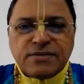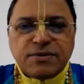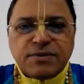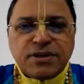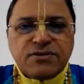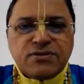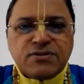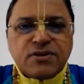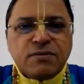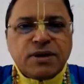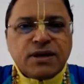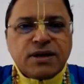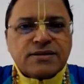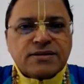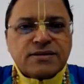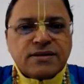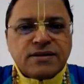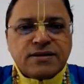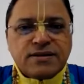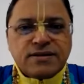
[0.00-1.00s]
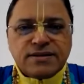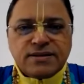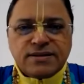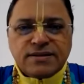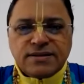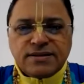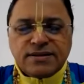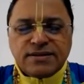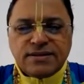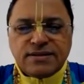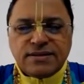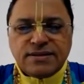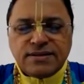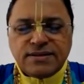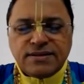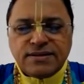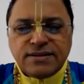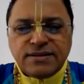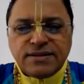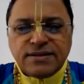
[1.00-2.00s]
spiritual master
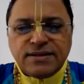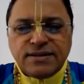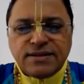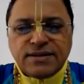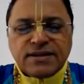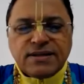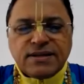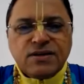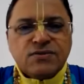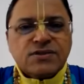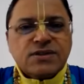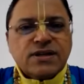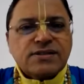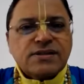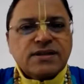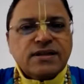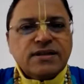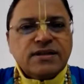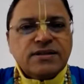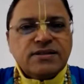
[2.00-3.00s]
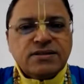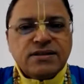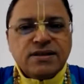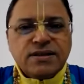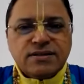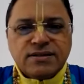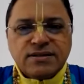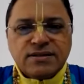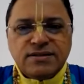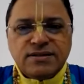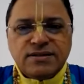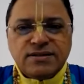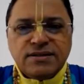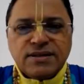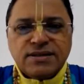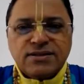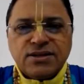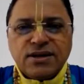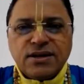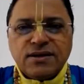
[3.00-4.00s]
gives us initiation,
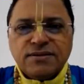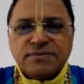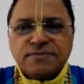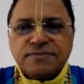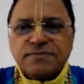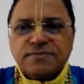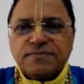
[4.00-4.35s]
diksha,